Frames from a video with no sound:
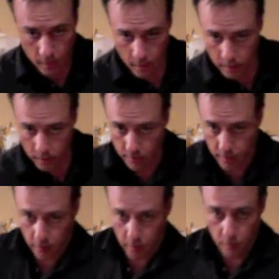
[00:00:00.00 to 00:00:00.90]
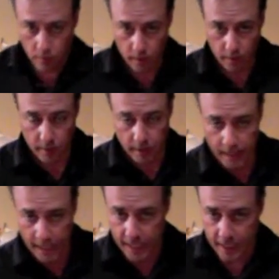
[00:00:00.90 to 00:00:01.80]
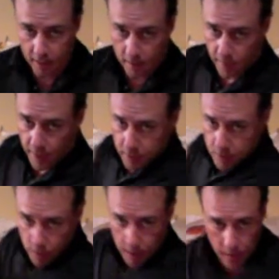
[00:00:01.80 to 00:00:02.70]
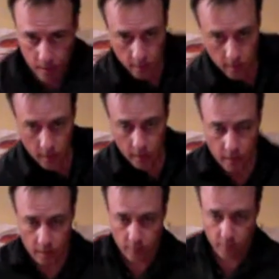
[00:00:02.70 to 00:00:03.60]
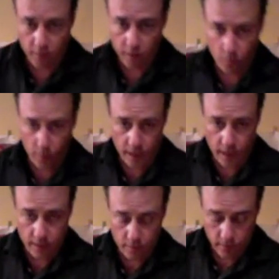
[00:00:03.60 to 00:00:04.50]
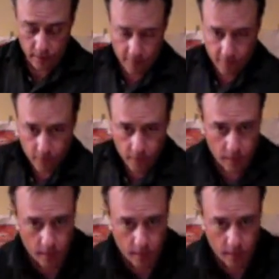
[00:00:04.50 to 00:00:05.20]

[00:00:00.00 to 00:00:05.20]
a little bit of lag on the backswing, and then you're going to feel your weight to your left foot,